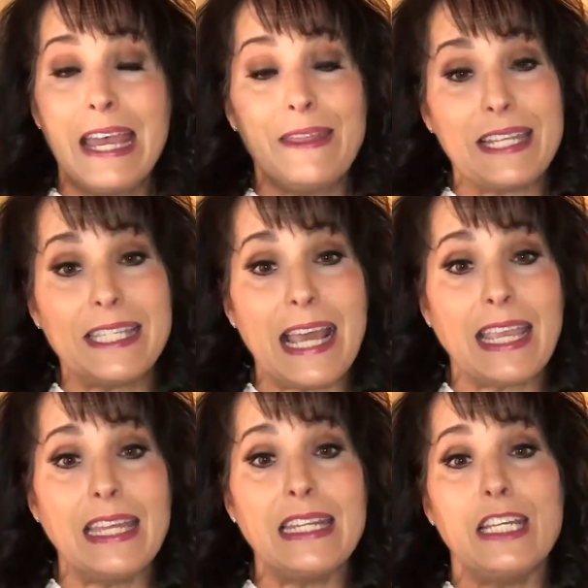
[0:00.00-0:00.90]
The
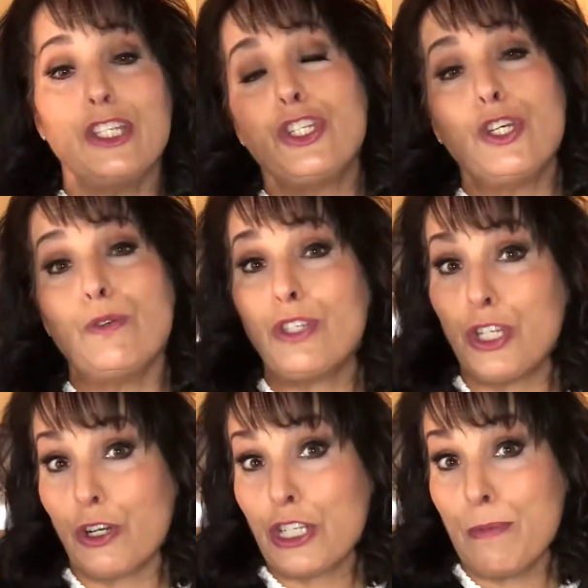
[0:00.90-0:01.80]
second is to
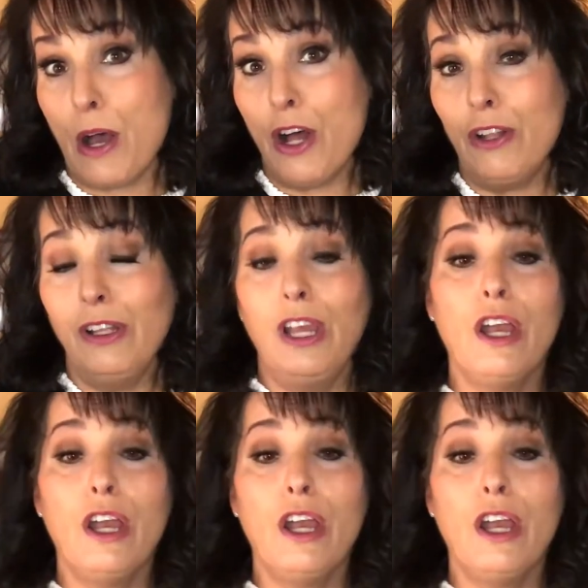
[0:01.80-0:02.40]
start small.